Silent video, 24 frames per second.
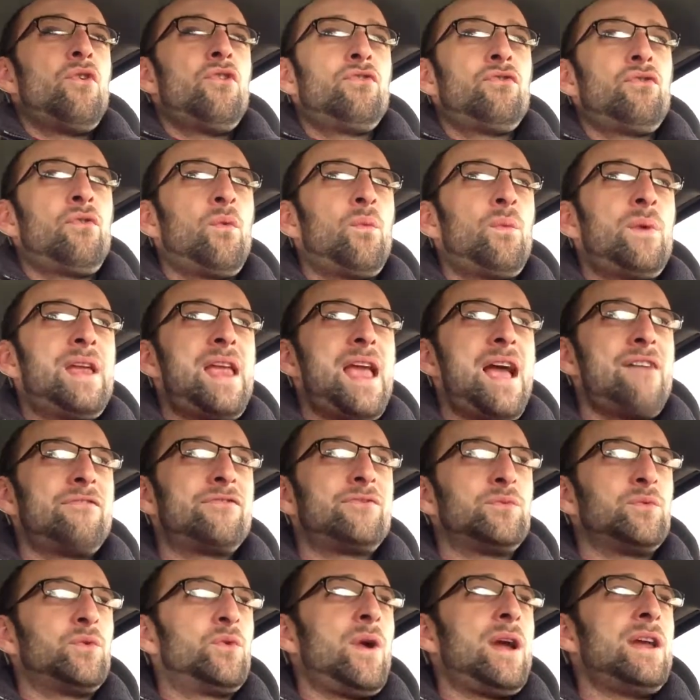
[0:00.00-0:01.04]
So we have
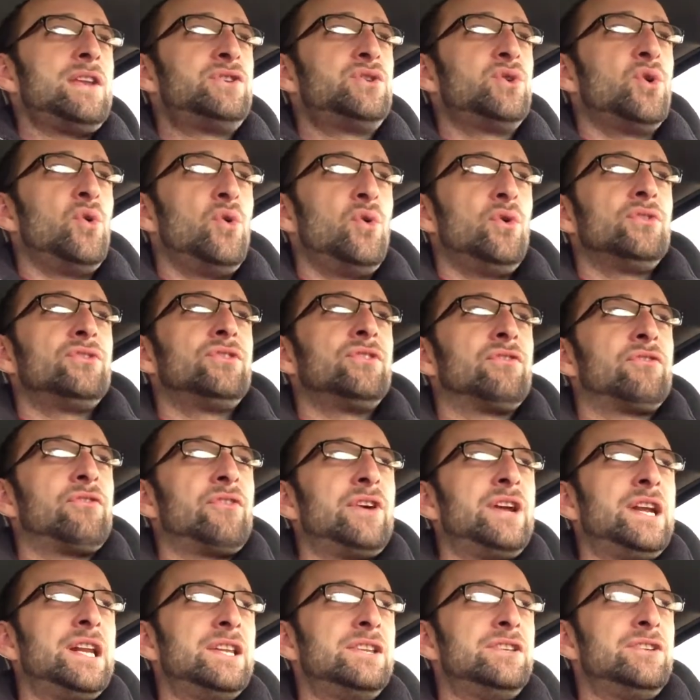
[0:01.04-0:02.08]
some great tools for
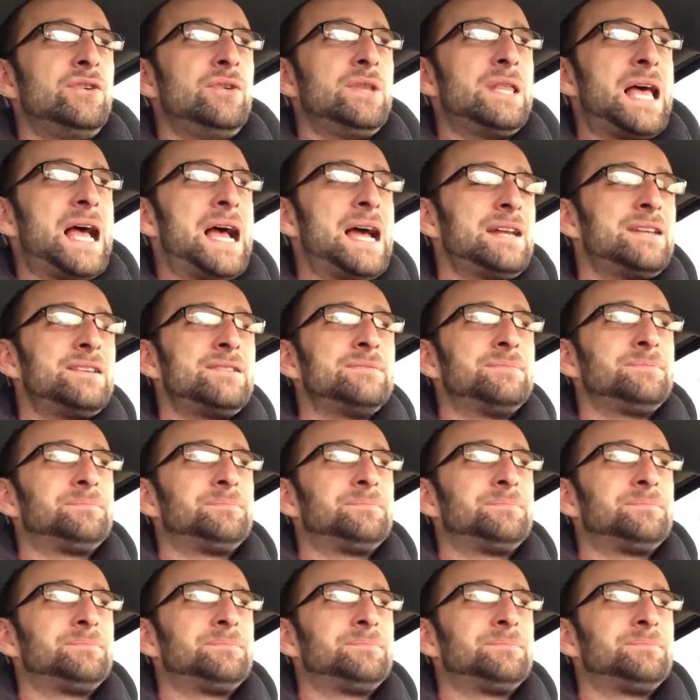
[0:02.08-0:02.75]
you to do that.